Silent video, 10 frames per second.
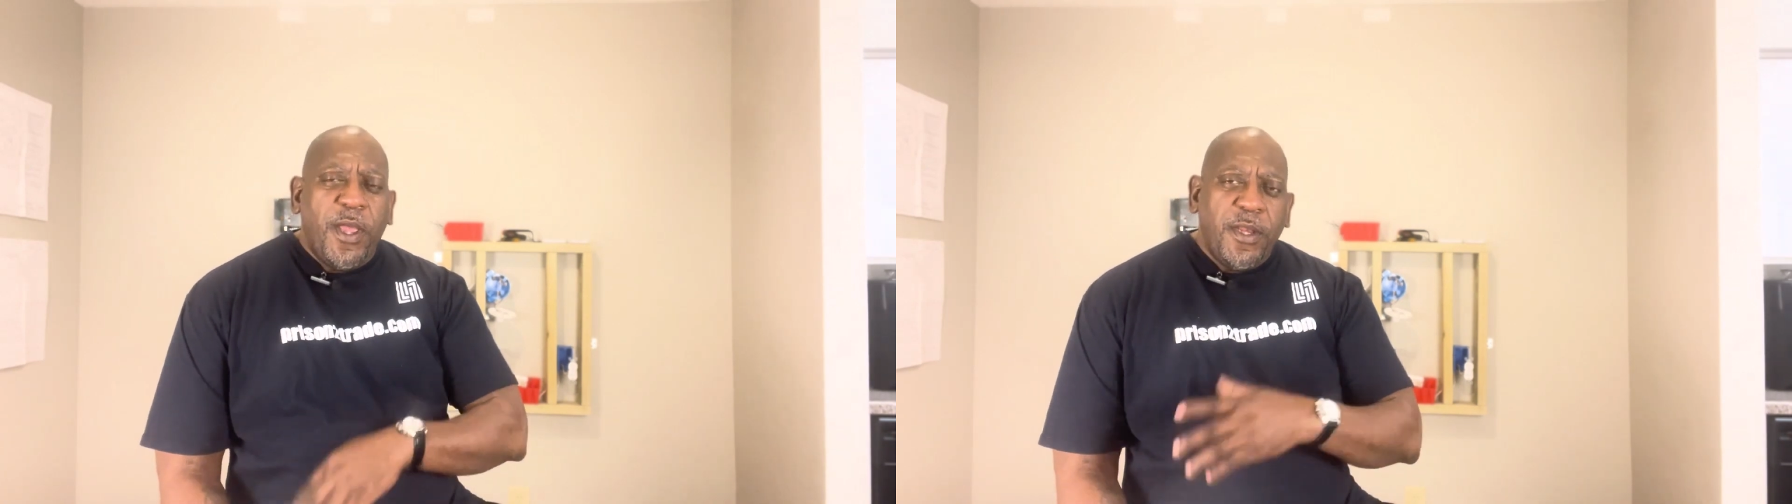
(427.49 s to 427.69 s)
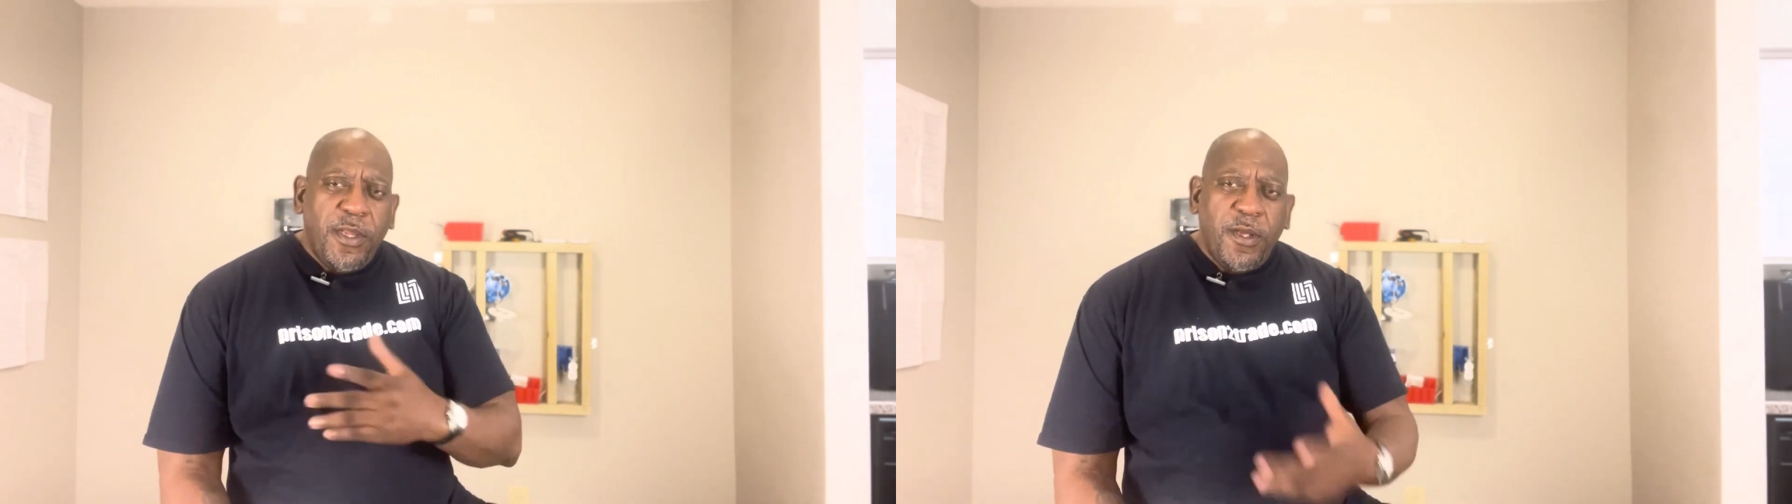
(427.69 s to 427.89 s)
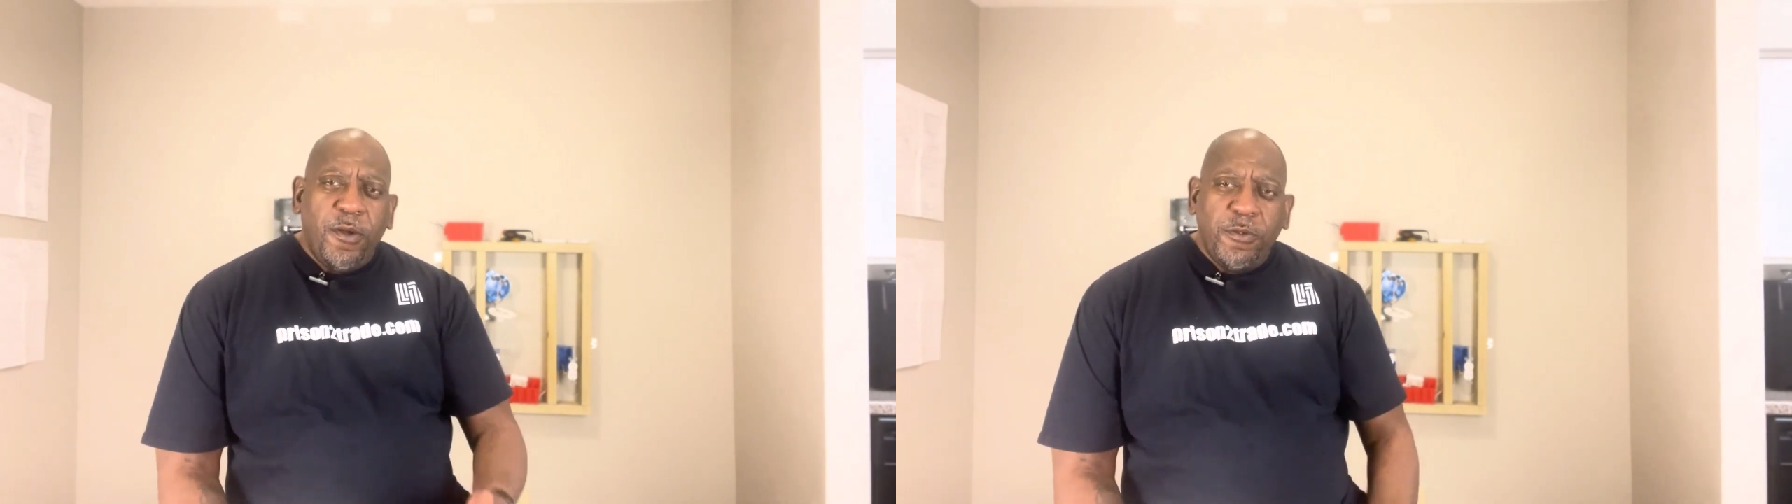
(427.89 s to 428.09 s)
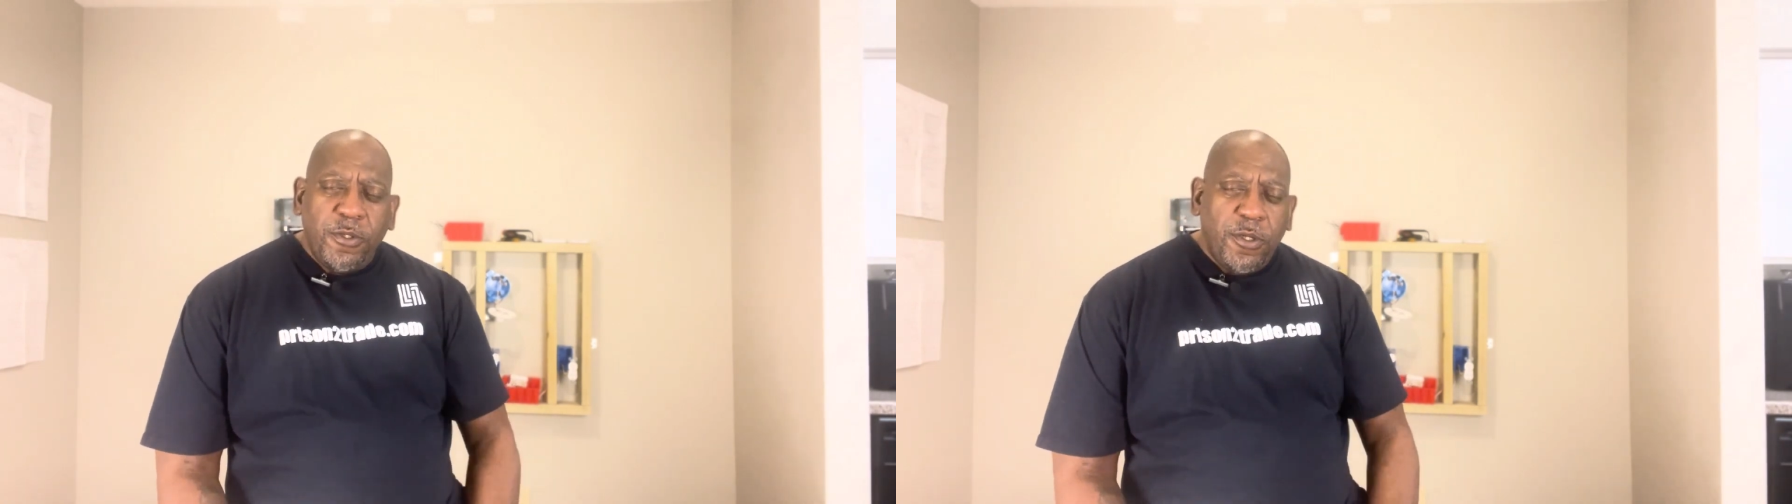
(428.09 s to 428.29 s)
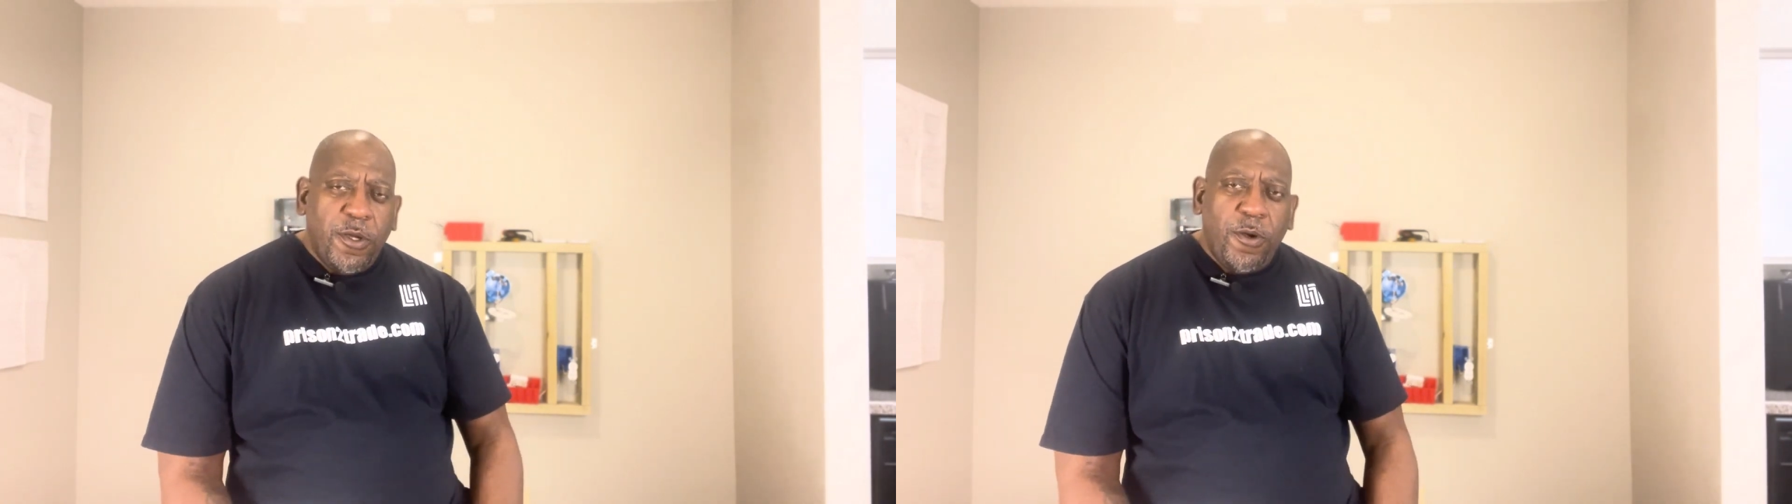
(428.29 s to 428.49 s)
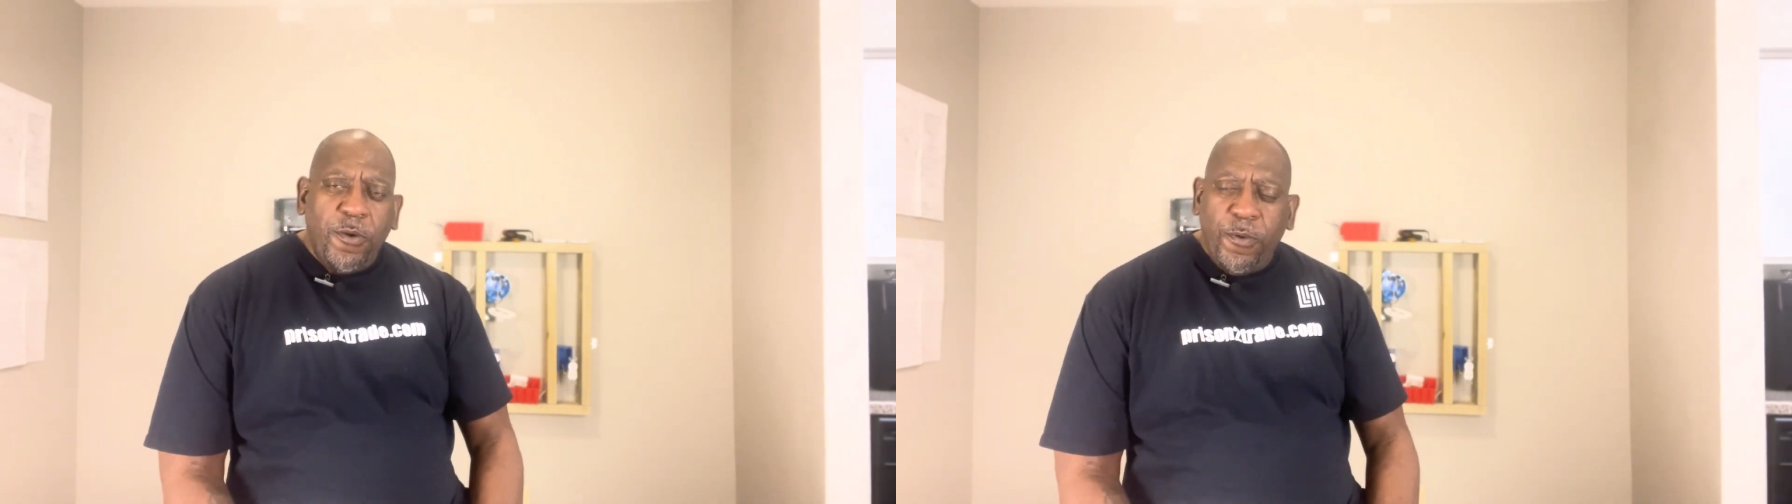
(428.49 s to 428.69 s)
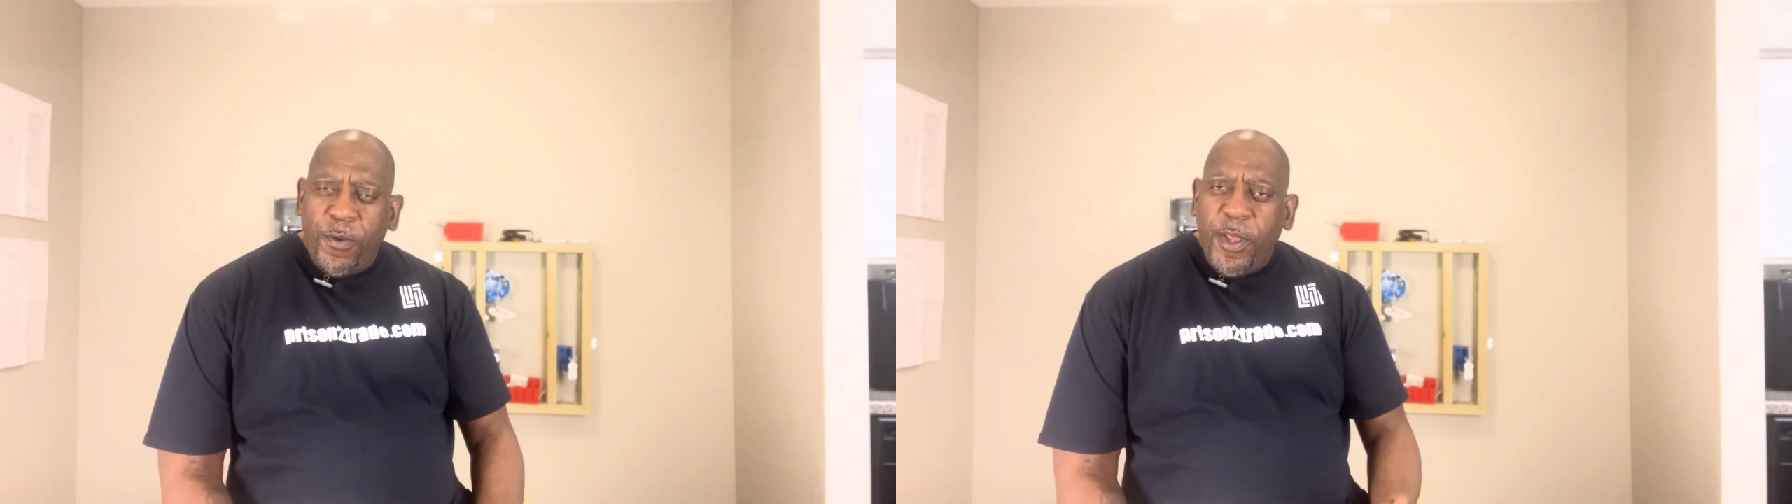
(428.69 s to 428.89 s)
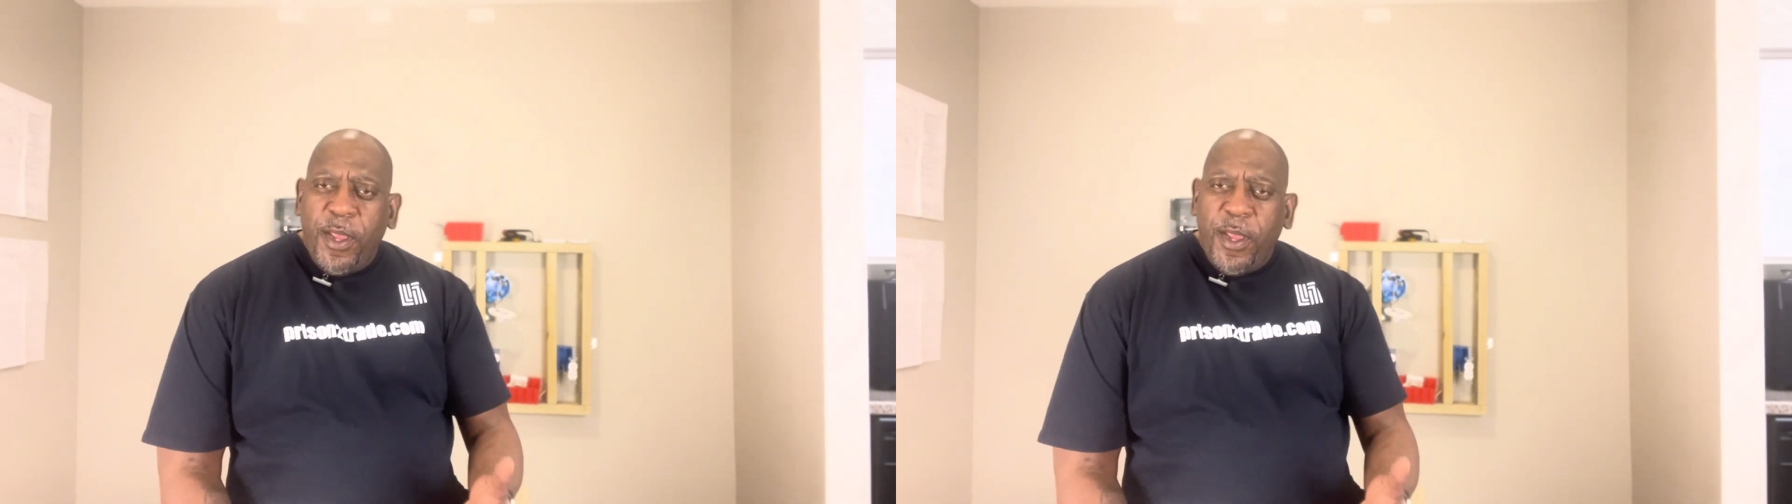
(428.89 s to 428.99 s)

and then go to the code,